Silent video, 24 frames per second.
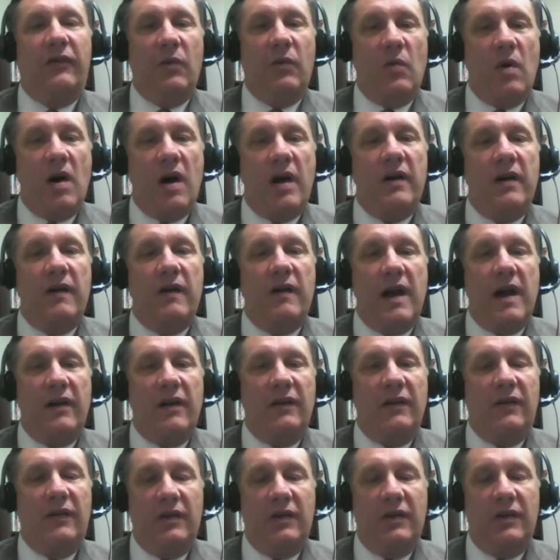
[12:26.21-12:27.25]
the water out
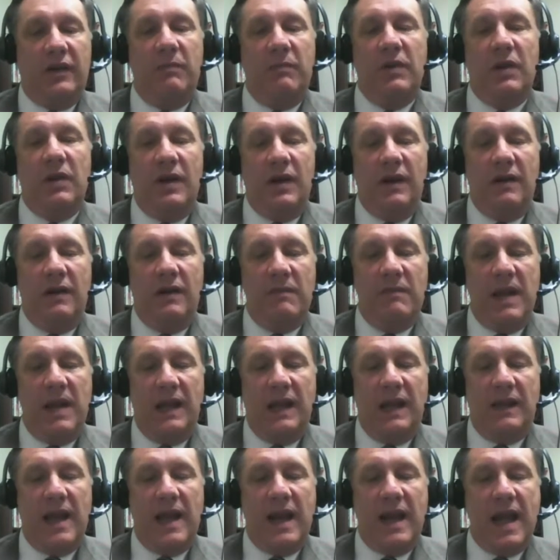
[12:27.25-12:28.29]
into their community to
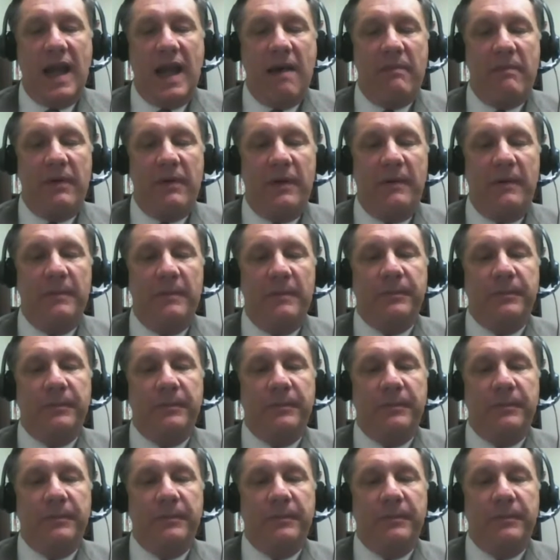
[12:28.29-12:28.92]
make that happen.